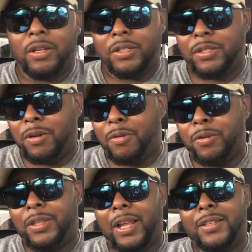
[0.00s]
So
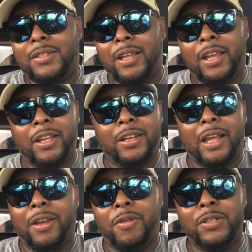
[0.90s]
with that said,
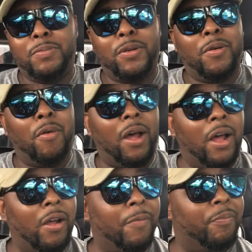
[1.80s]
I know it's been a
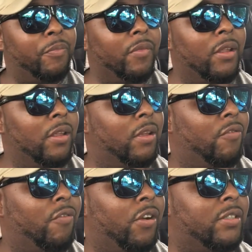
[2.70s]
while.
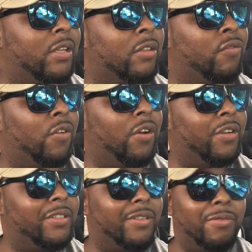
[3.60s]
First things
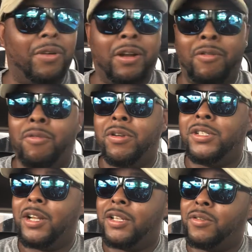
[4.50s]
first, what
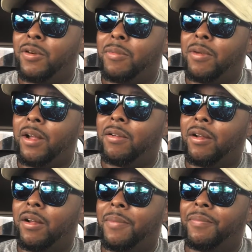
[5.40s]
should I talk about?
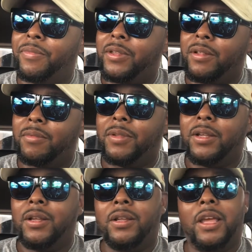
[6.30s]

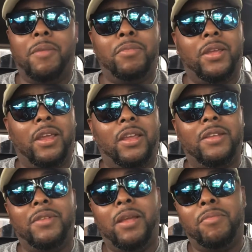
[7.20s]
NBA,
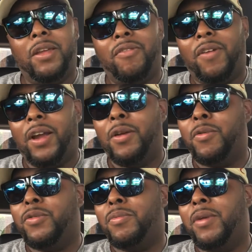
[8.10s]
the NBA
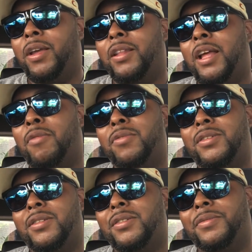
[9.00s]
finals, man. It
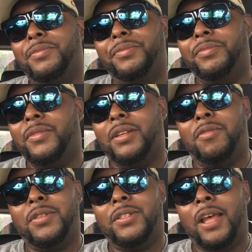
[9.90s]
was
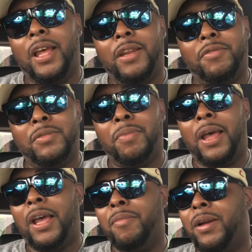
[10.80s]
sad, it was
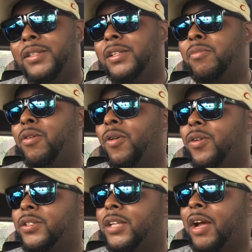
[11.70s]
bad. My team
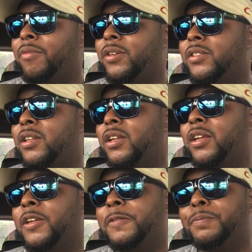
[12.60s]
lost,
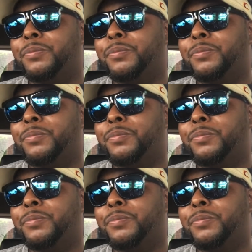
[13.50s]
obviously.